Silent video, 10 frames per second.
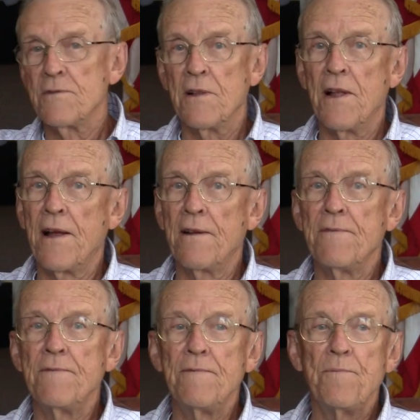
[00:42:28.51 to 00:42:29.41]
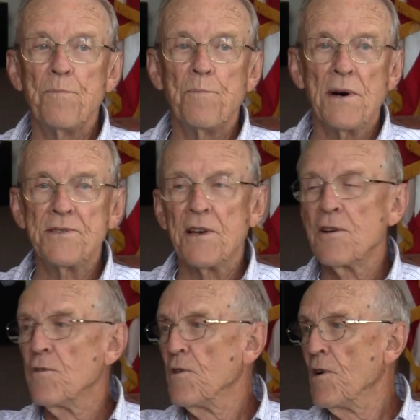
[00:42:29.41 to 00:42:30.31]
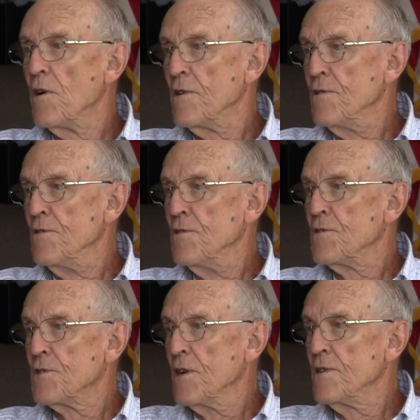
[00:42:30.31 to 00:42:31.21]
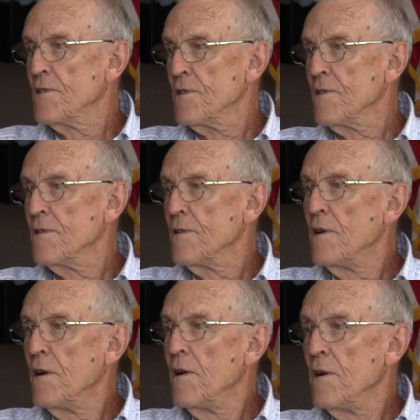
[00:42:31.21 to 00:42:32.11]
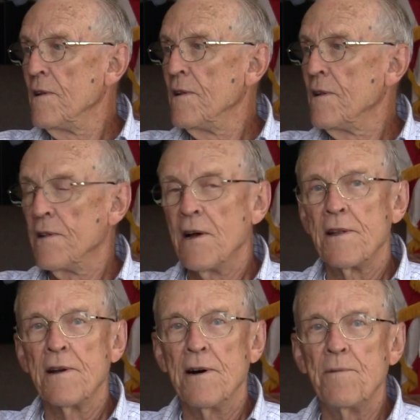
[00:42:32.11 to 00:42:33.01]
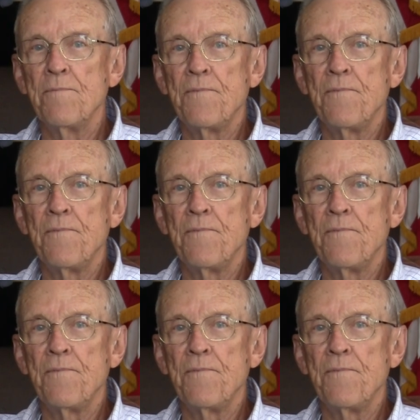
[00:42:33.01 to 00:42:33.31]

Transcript: was a lot of buzzing going on at Union oh, Station yeah, right. at that time.